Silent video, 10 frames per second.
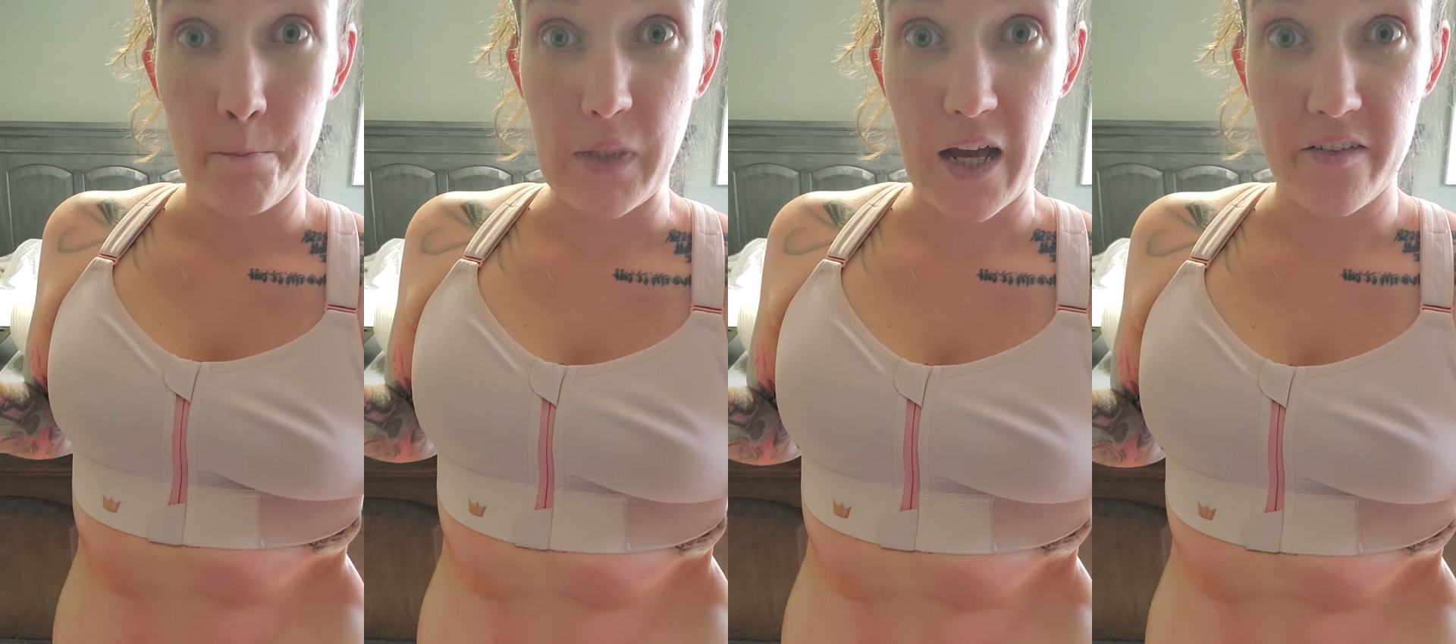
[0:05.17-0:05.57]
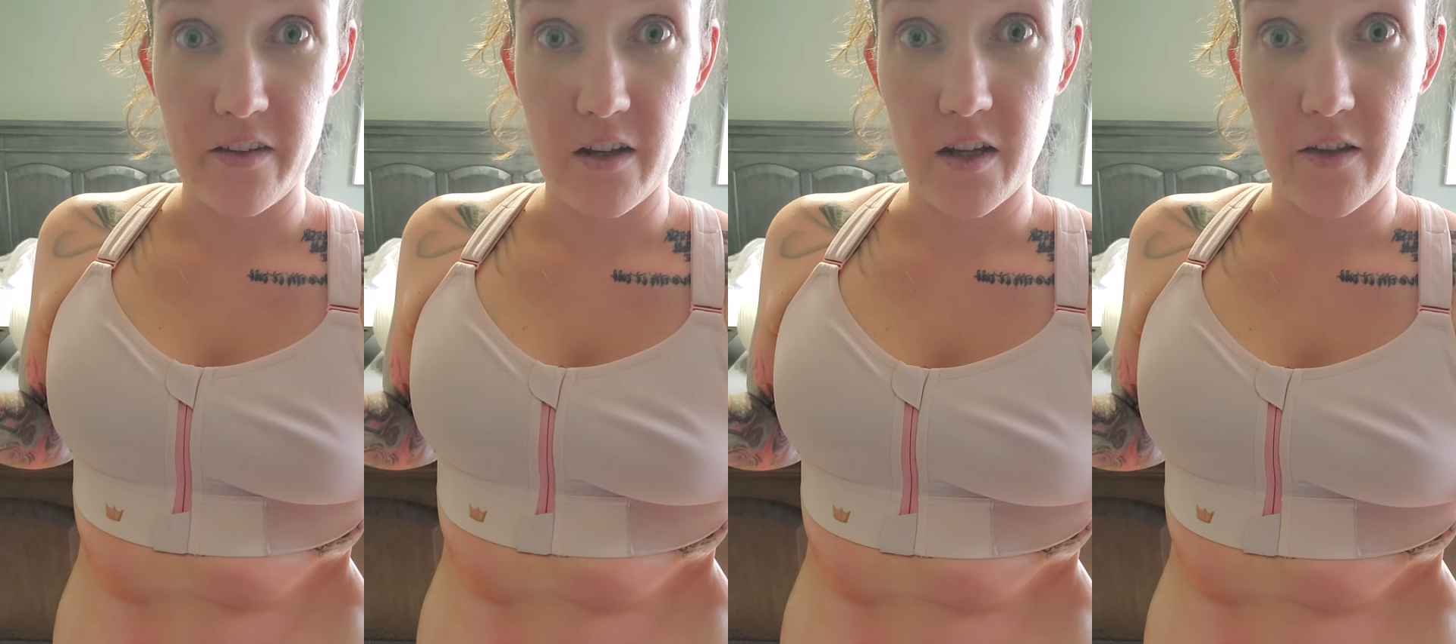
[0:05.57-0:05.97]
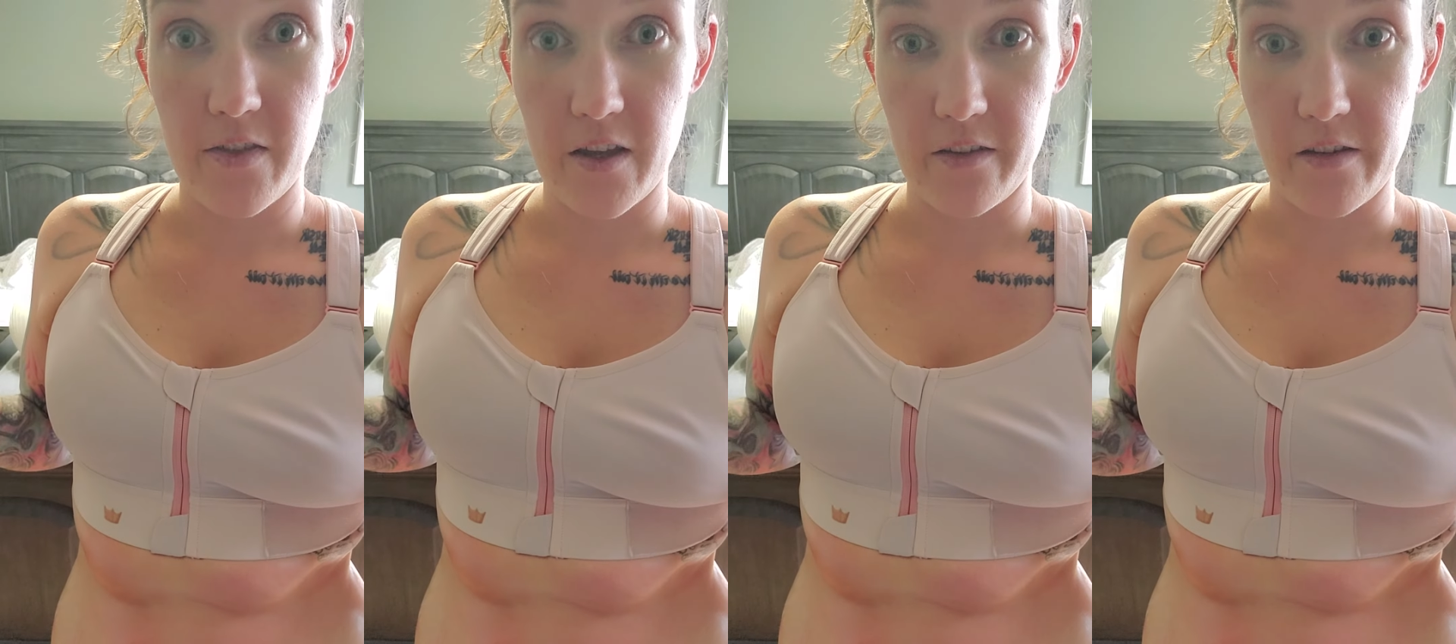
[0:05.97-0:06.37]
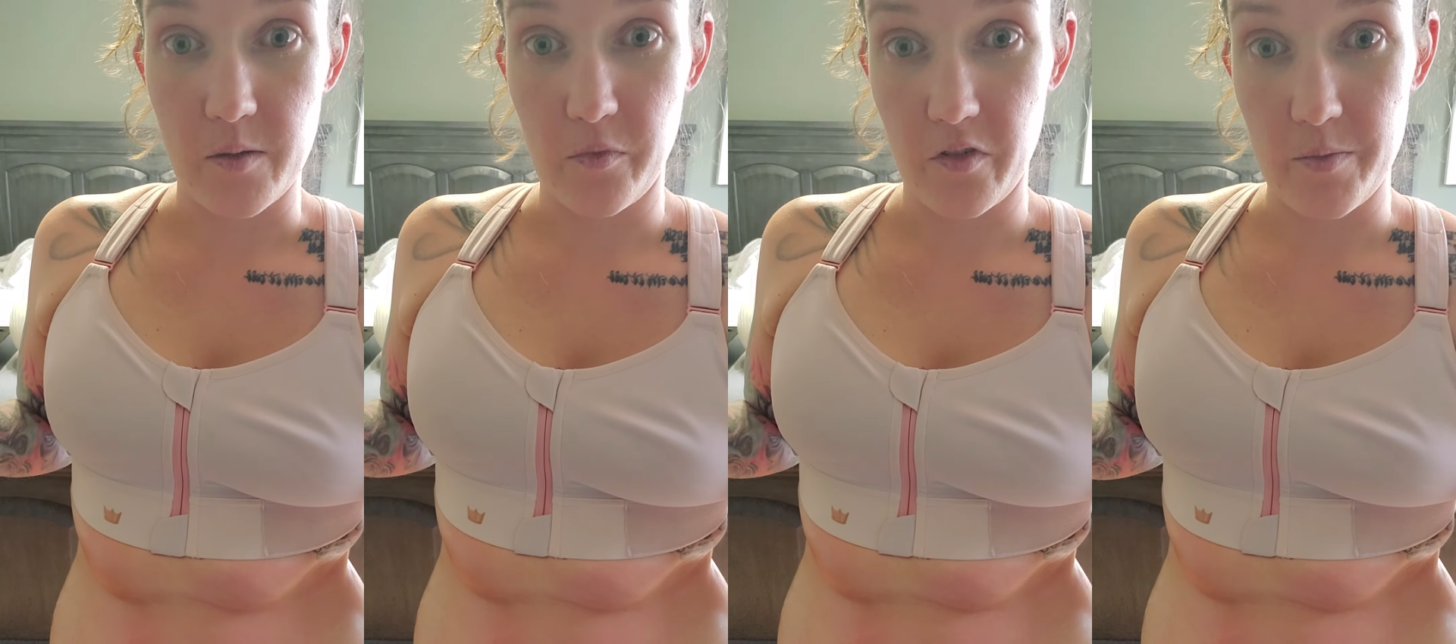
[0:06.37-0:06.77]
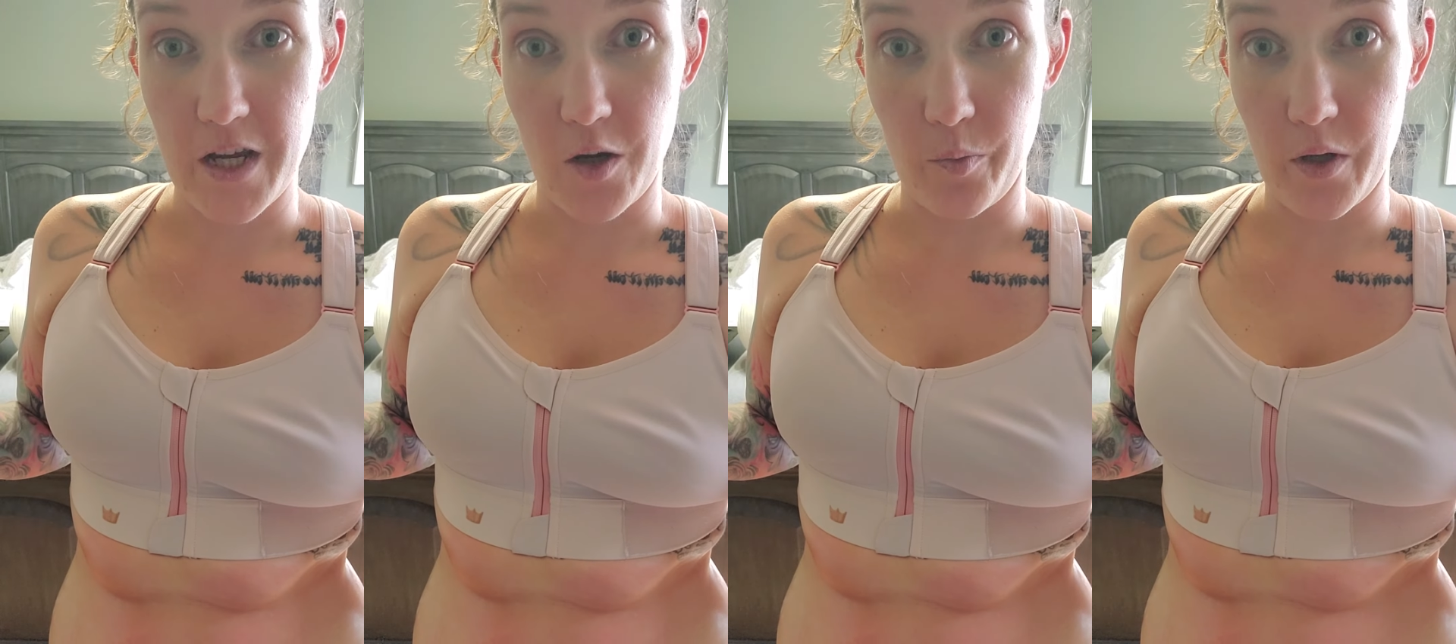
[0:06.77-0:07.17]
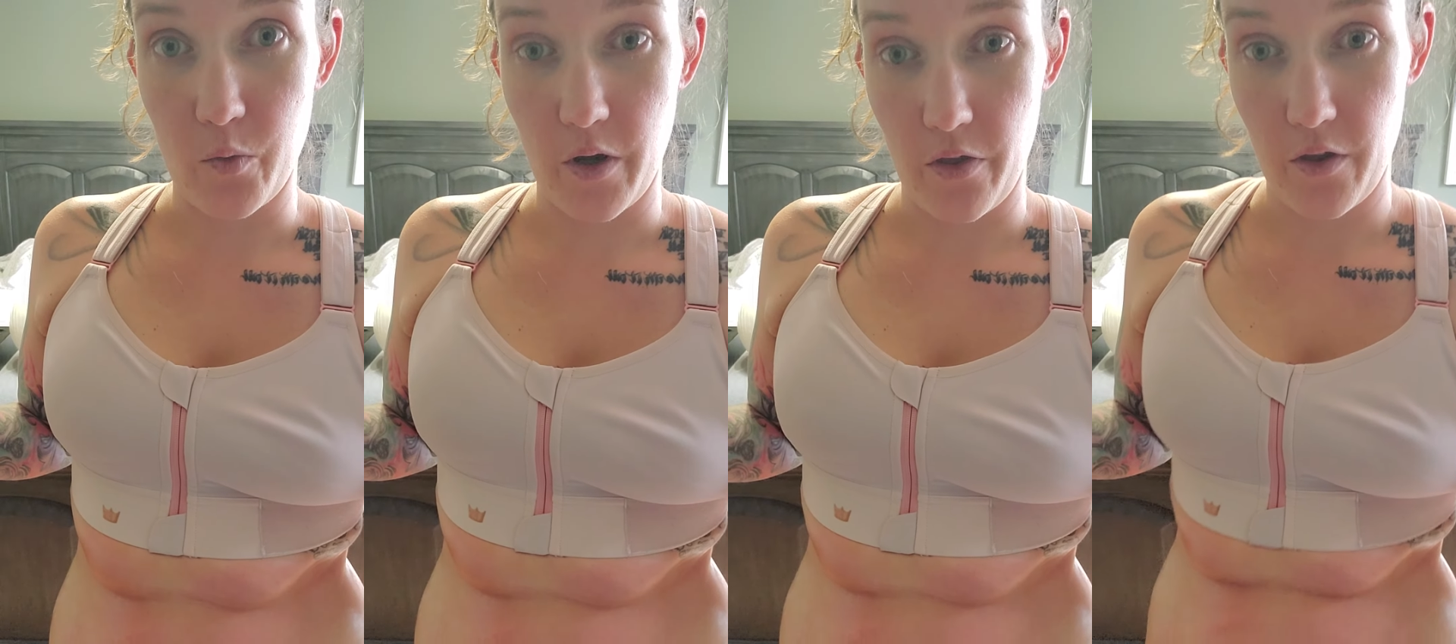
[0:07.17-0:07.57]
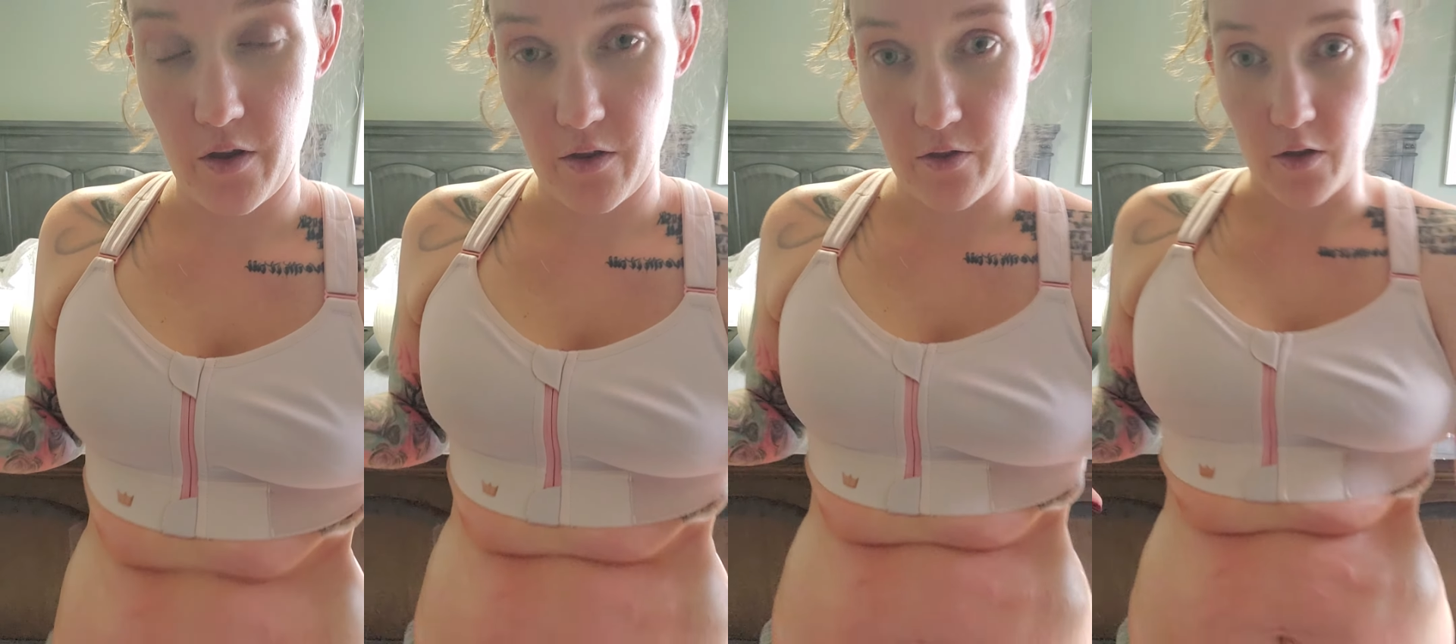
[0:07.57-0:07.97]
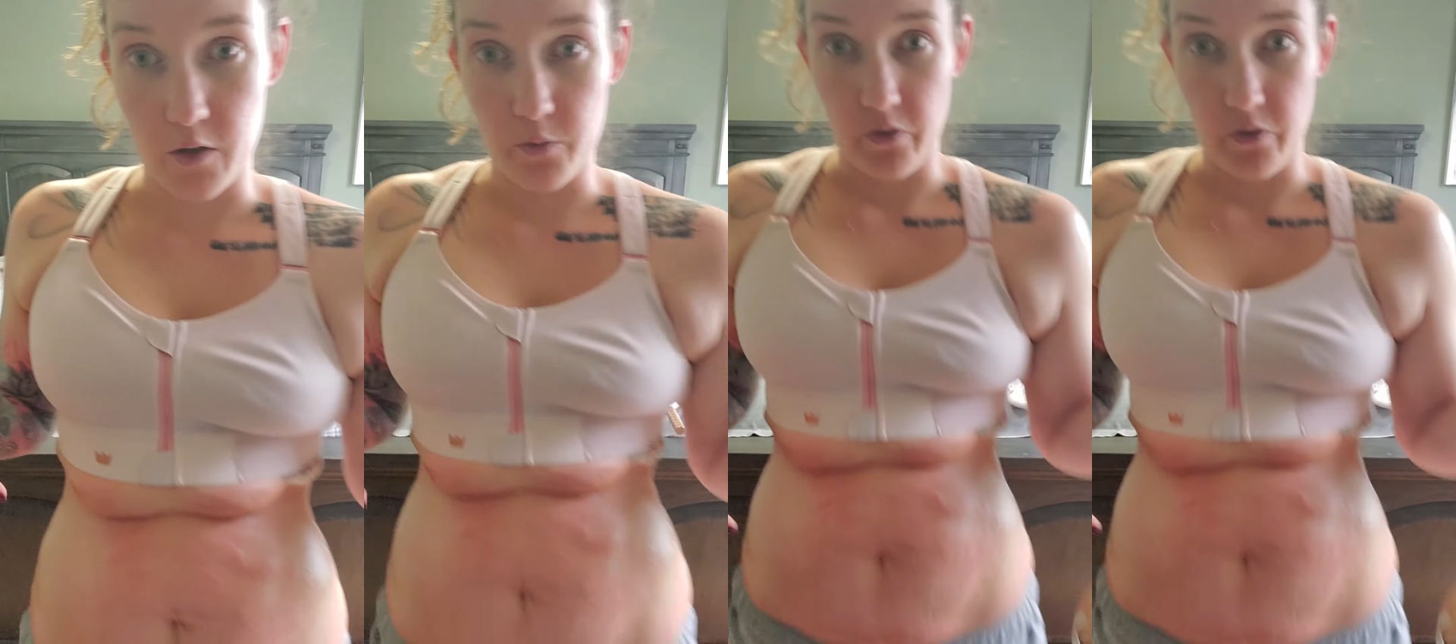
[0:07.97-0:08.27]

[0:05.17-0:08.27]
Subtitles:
blasting that seems to be helping with the loose